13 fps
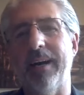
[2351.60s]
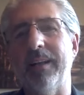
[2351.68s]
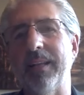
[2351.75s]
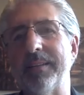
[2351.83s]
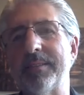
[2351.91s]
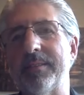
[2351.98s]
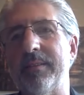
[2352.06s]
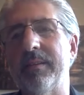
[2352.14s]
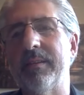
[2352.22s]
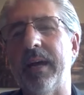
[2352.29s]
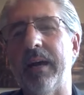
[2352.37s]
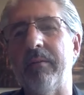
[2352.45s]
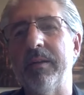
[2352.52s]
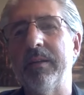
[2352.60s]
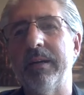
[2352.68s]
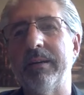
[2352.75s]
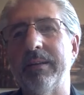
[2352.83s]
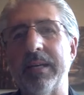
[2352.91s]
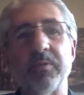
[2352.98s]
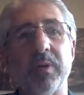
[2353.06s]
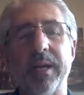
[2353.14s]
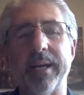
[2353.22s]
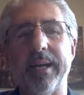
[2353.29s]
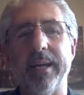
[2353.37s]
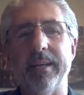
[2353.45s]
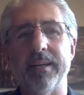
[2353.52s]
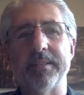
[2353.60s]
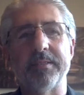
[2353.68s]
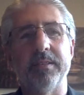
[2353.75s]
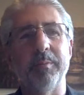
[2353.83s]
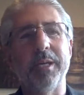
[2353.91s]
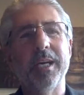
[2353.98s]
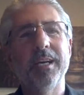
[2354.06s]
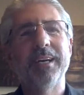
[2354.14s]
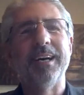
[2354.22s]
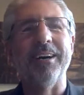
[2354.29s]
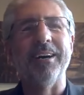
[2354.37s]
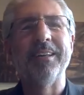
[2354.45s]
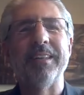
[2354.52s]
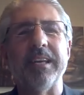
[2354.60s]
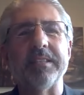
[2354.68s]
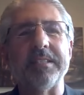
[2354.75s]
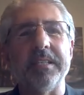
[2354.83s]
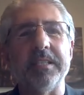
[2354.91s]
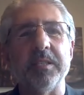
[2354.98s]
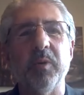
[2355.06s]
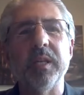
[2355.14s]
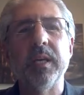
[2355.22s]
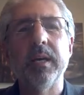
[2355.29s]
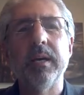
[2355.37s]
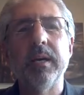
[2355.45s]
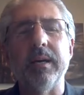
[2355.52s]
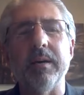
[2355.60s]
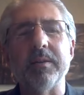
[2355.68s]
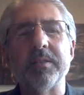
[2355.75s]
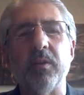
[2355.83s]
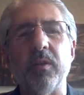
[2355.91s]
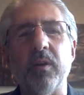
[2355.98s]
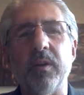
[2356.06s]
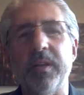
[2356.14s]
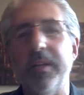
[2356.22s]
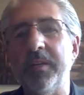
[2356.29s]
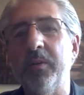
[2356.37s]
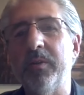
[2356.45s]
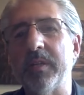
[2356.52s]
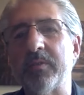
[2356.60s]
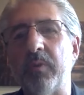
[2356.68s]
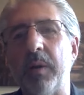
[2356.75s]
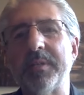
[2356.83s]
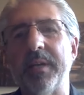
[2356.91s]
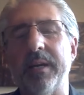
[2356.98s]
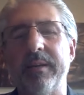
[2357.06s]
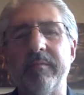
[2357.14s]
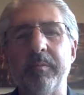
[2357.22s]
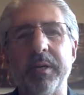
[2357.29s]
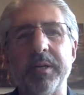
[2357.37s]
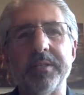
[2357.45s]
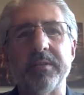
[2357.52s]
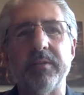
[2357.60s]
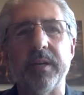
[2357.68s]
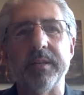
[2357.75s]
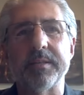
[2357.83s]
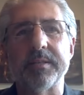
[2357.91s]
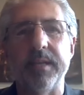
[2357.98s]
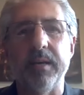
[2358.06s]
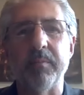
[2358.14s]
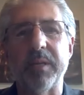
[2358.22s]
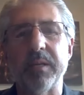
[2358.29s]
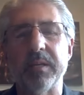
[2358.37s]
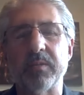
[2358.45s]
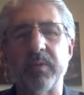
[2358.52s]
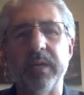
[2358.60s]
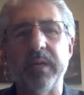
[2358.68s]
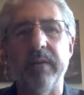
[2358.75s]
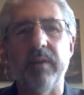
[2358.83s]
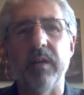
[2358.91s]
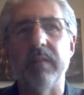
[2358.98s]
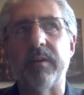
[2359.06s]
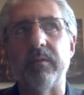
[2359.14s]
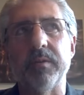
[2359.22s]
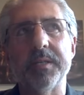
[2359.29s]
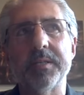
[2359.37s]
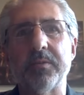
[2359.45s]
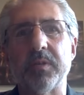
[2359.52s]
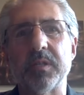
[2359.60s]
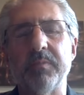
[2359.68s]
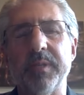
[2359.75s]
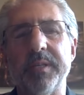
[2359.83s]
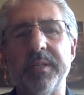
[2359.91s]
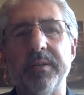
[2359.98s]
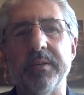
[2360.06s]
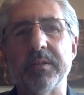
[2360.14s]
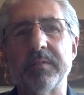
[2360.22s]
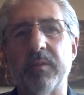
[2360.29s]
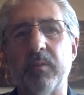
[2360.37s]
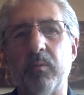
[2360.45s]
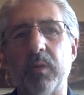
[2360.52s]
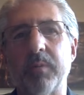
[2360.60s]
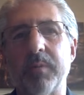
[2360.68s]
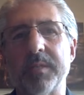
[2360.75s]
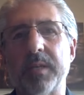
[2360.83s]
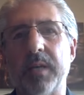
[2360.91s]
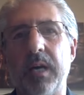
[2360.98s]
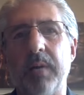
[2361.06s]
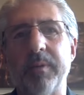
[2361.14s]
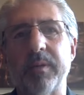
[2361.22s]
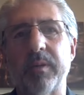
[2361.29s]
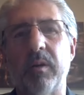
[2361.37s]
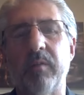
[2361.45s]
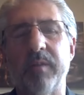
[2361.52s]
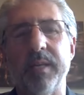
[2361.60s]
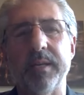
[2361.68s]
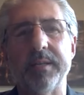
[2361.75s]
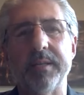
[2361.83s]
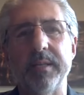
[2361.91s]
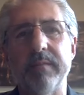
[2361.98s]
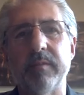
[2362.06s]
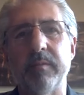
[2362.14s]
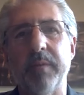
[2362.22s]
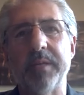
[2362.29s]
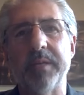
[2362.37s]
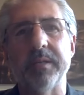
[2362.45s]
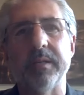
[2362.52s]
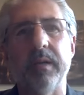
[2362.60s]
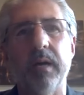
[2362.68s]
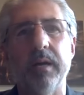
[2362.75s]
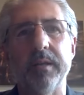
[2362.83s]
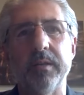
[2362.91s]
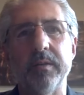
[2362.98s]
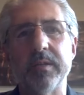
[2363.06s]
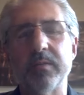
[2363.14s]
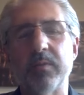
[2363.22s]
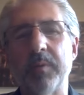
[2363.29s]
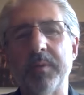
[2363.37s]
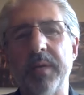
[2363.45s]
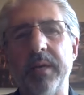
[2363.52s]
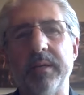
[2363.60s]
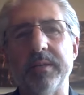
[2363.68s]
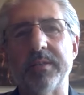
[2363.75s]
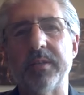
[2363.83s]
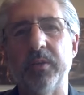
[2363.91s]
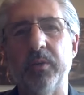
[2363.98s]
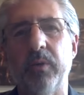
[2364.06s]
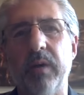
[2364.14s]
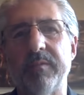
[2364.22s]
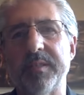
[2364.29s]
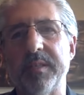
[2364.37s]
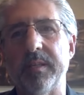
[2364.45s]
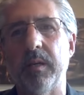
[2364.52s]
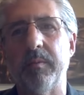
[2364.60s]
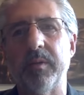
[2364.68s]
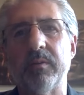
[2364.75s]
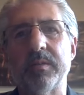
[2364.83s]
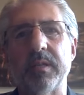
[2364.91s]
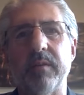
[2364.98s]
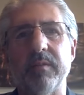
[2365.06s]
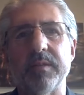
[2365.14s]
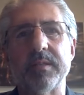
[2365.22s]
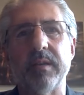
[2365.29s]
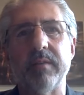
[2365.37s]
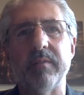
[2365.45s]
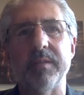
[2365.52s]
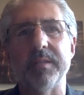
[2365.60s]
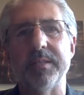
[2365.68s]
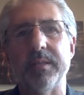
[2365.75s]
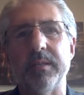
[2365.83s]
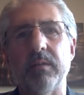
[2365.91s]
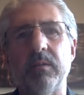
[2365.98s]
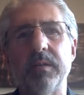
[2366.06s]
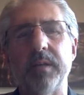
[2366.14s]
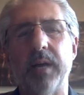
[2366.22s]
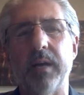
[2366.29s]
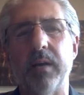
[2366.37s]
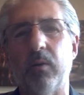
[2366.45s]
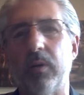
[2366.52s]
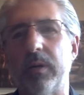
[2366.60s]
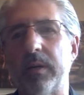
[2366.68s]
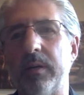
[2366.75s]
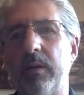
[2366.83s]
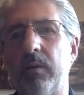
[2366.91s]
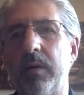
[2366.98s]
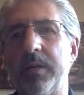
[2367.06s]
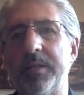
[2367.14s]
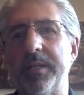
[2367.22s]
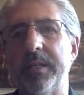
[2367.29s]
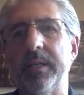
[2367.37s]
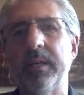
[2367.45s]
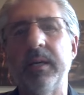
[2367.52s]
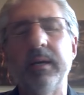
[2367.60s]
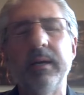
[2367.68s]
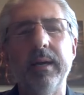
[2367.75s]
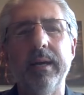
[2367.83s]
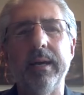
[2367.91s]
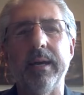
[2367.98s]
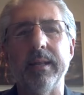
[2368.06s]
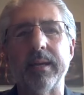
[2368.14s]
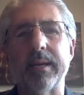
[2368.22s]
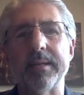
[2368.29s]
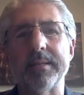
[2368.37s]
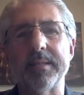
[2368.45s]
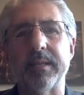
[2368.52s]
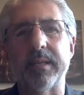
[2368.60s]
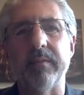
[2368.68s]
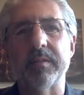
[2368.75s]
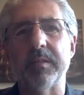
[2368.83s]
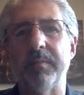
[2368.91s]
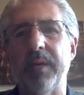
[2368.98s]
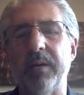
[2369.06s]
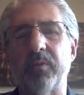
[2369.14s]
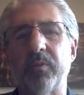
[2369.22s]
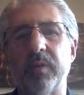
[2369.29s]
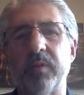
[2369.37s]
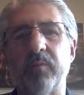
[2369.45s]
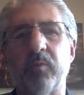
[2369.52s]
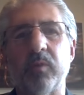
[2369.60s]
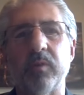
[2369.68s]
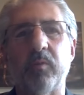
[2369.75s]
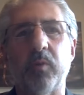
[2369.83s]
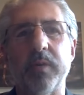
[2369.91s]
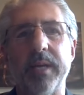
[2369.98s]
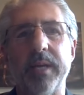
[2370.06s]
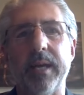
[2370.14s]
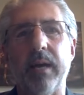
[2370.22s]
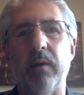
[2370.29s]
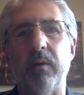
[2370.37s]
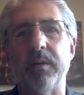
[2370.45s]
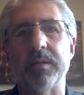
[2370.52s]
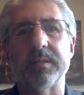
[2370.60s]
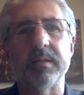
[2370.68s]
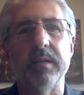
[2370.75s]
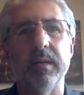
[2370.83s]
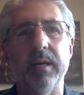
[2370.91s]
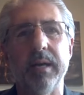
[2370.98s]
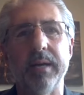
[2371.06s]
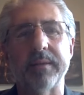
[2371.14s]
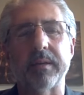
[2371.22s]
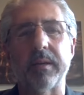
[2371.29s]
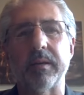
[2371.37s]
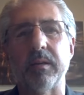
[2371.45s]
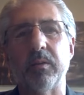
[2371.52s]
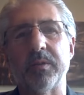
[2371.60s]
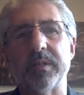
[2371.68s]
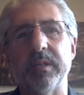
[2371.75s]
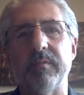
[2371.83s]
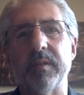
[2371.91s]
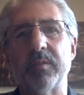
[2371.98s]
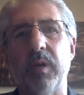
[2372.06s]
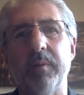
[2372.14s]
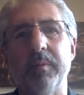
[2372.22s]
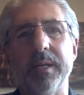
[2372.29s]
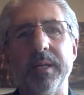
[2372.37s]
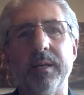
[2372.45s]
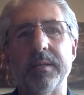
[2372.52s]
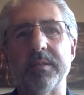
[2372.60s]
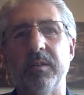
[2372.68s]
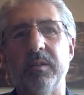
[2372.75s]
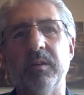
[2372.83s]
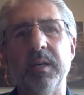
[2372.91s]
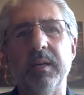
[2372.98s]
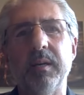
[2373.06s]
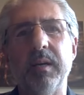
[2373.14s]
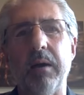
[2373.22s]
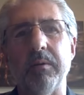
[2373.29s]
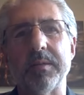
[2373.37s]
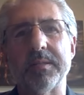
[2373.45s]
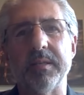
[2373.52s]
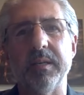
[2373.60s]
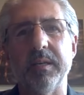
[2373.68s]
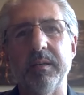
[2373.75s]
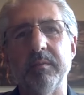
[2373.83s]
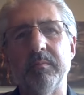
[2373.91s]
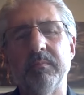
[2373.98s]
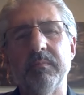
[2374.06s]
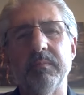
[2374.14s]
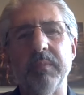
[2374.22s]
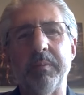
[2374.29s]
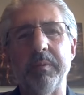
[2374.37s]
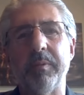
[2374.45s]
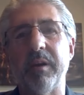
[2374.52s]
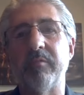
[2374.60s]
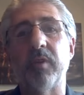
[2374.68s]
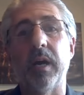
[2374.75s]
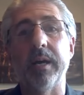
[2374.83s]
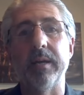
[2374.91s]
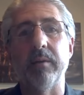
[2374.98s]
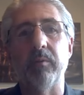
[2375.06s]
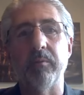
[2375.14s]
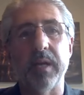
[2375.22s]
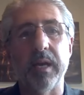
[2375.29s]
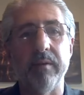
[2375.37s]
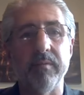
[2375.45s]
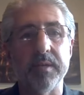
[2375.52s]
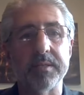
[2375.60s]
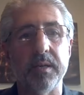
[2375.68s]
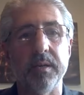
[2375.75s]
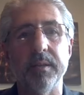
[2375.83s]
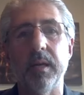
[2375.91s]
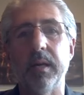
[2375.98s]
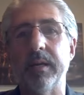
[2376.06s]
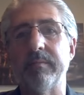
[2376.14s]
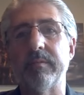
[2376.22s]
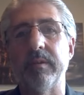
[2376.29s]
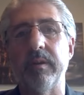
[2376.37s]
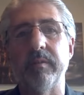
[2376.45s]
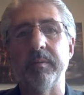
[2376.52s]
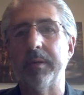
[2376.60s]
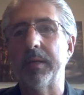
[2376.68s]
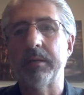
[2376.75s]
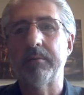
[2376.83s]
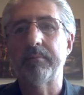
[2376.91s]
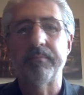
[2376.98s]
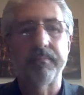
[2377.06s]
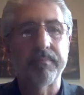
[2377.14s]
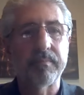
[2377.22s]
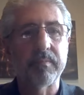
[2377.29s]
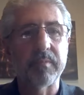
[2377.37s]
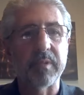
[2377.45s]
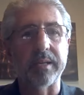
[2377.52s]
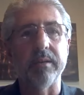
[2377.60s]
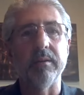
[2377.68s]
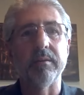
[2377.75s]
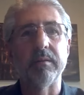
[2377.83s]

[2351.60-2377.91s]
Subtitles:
I'll answer that one. That's one I can answer, Amy. That's an easy one. So the union's website, and everybody should write this down because we have all of our resource materials for workman's comp and COVID-19 information on the union's website. It's ufcw770.org, O-R-G. And like I said, give us about 24 to 48 hours at the conclusion of this webinar. So I would say maybe by Friday, we would have this online for everybody. Thank you.